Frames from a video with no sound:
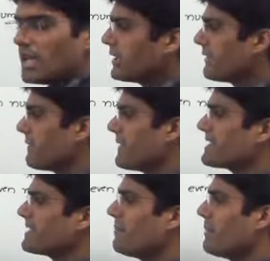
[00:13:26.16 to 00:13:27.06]
Now if the
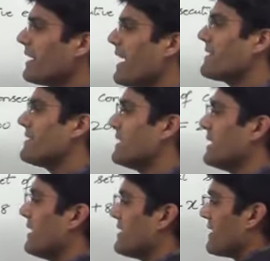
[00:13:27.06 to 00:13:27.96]
first number x is
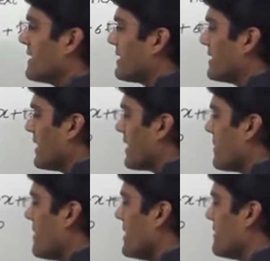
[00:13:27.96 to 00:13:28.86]
36, the
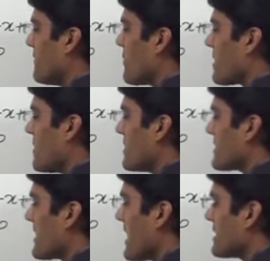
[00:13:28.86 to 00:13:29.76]
remaining 4
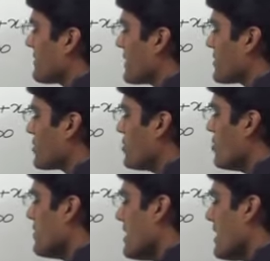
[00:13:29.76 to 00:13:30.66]
numbers x plus 2,